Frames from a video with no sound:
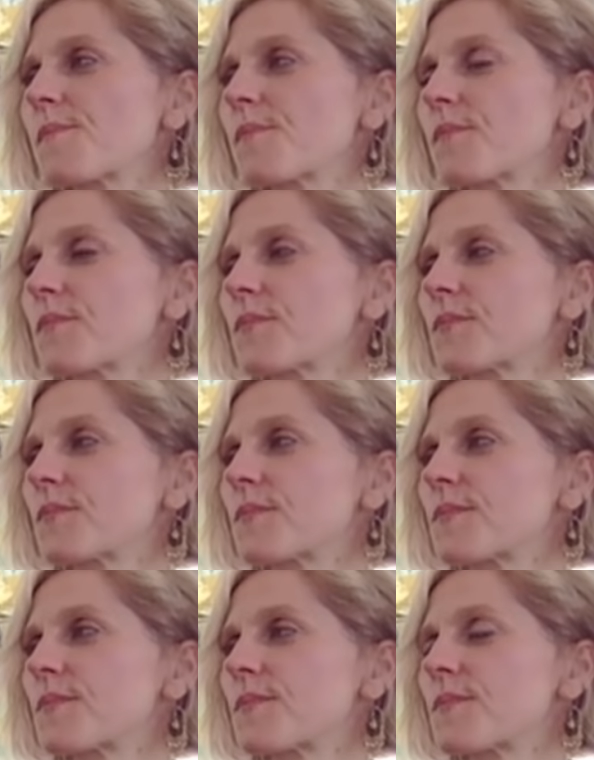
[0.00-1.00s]

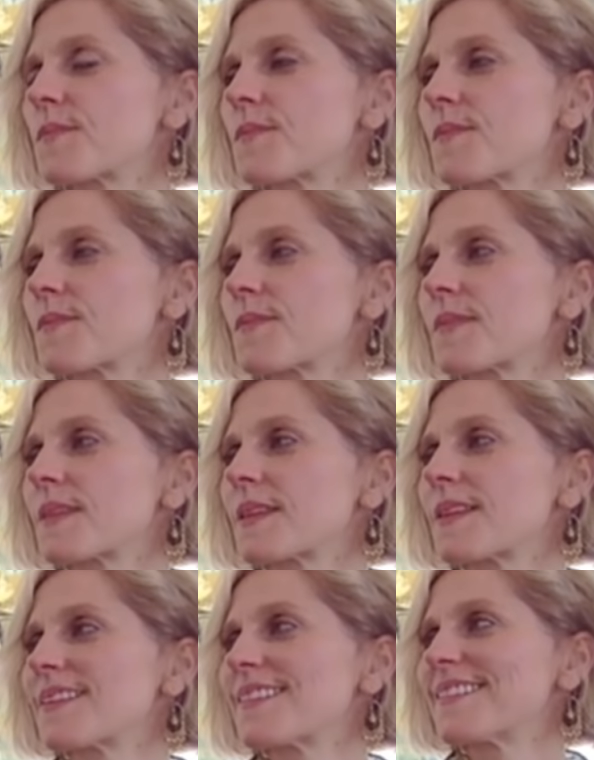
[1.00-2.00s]

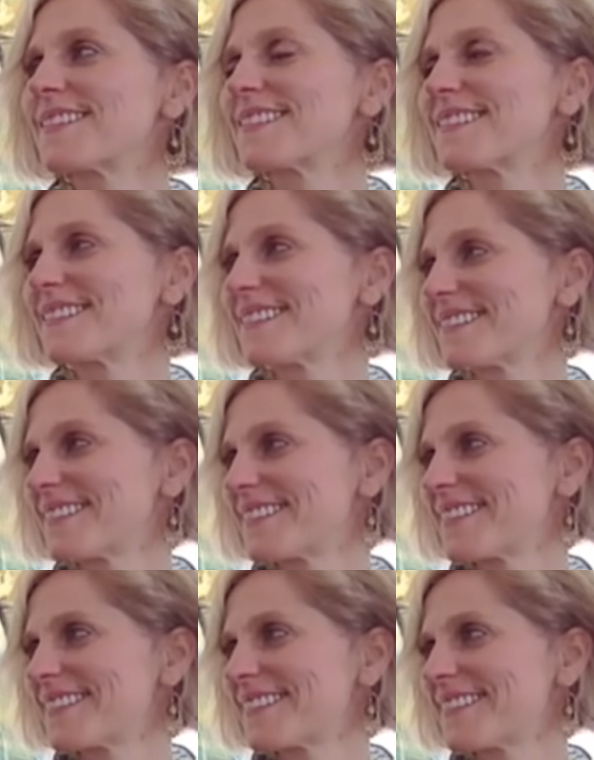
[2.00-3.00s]
This person isn't speaking.